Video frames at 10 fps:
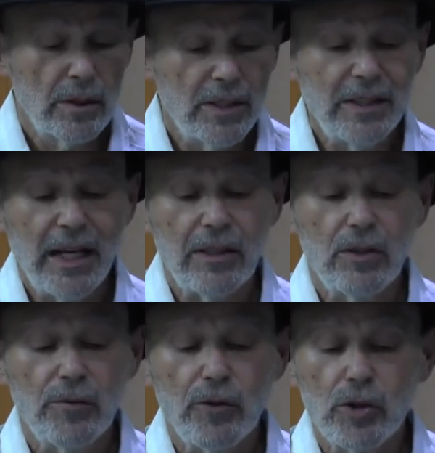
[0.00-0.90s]
The tet
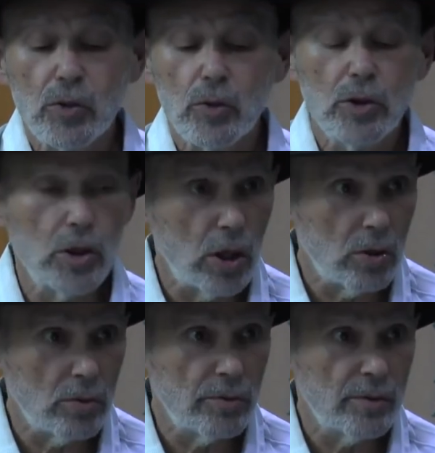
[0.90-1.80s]
in the first word
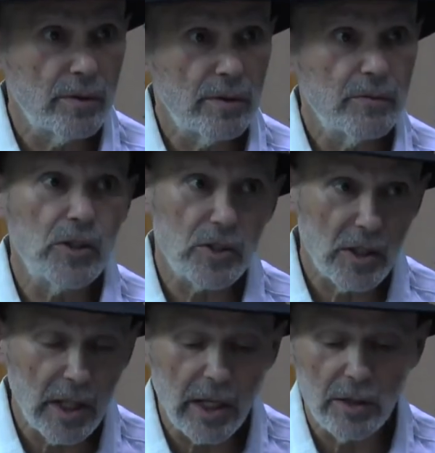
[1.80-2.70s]
Tov is
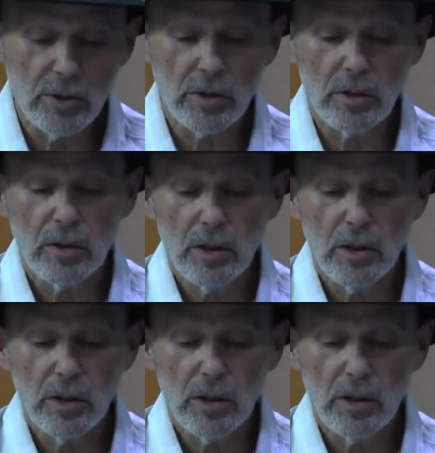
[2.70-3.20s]
enlarged